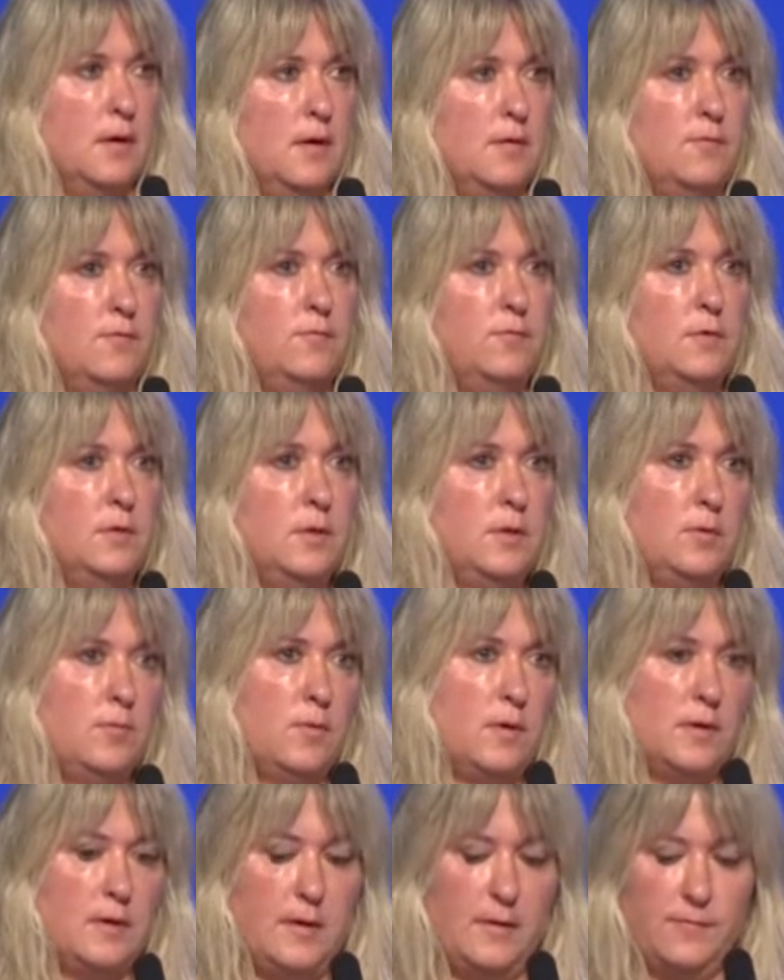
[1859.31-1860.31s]
I really
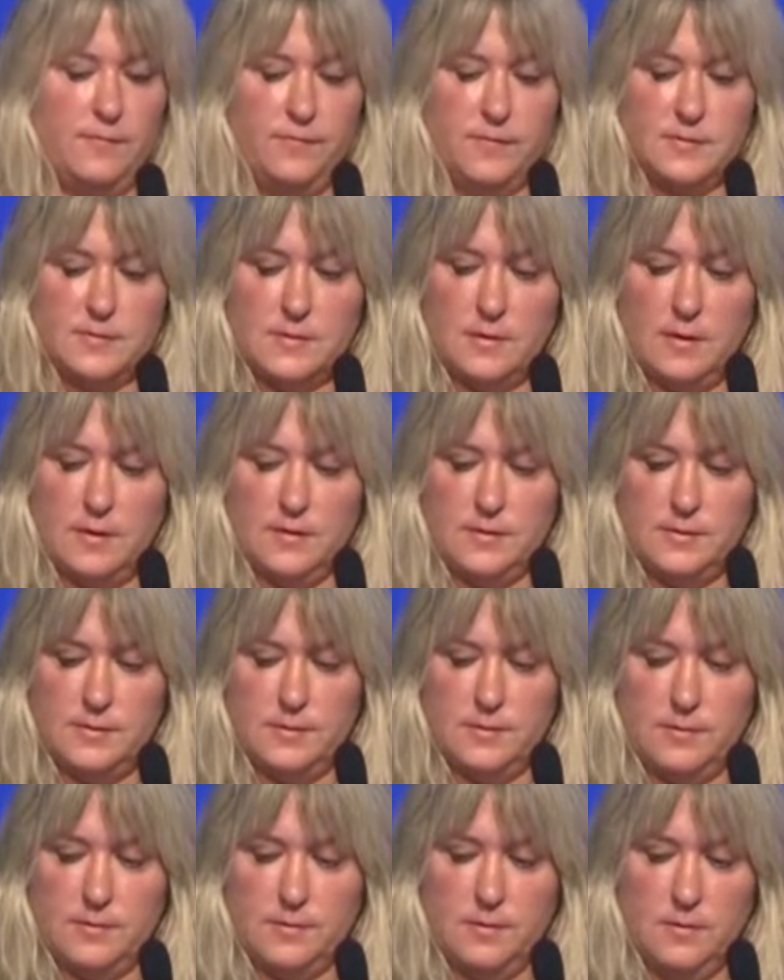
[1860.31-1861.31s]
want to emphasize
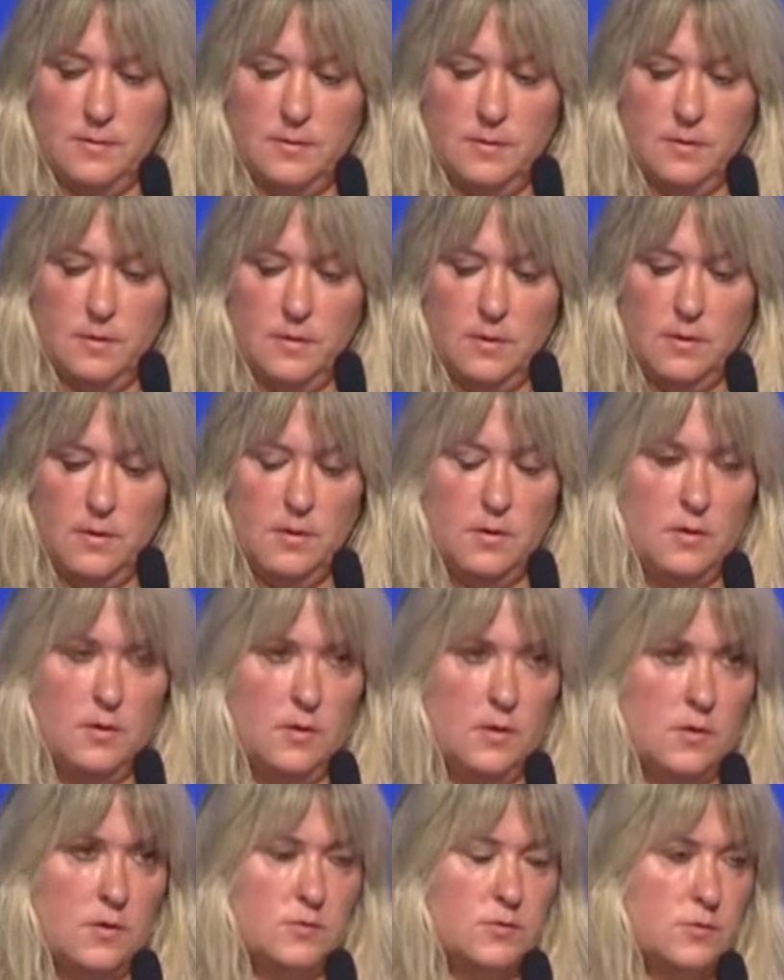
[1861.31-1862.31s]
here.
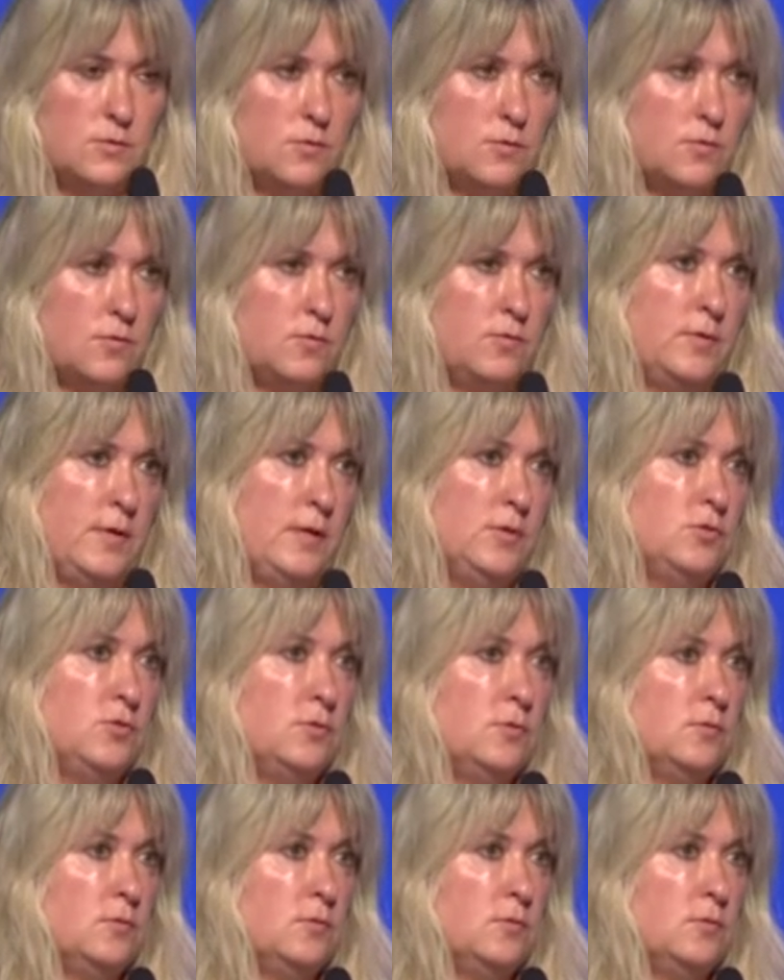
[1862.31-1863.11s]
So credential